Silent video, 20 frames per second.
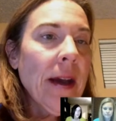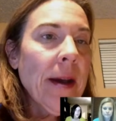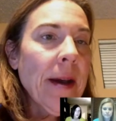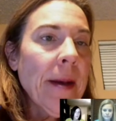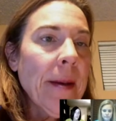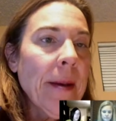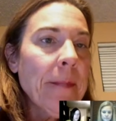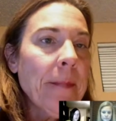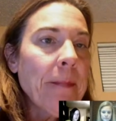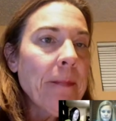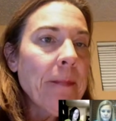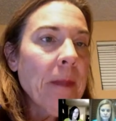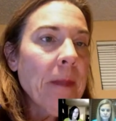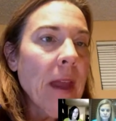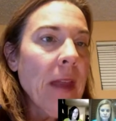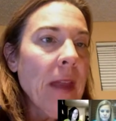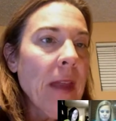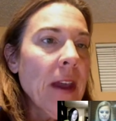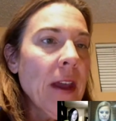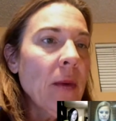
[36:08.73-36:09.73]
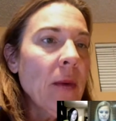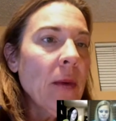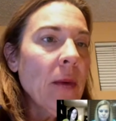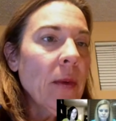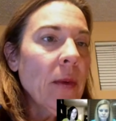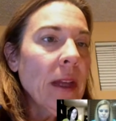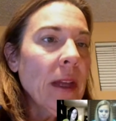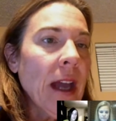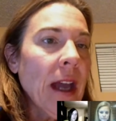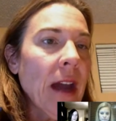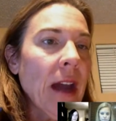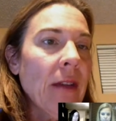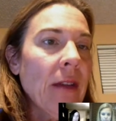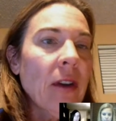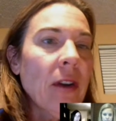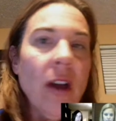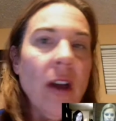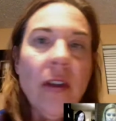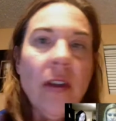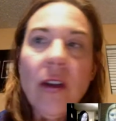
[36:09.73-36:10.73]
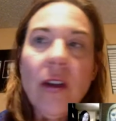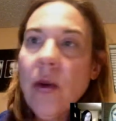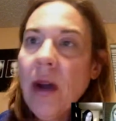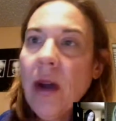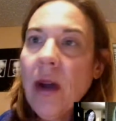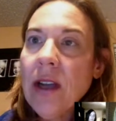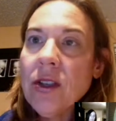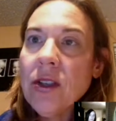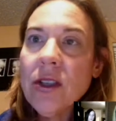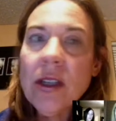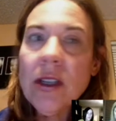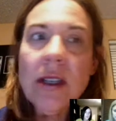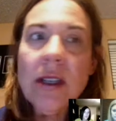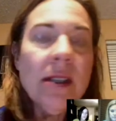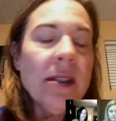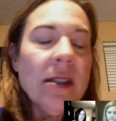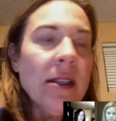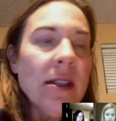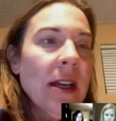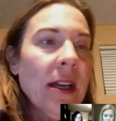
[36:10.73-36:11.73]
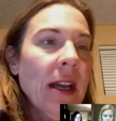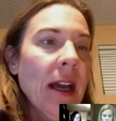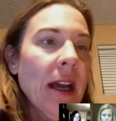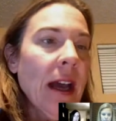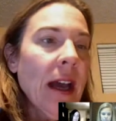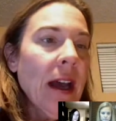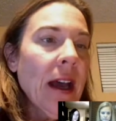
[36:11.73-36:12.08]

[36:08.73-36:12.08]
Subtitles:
I think we really covered all the questions,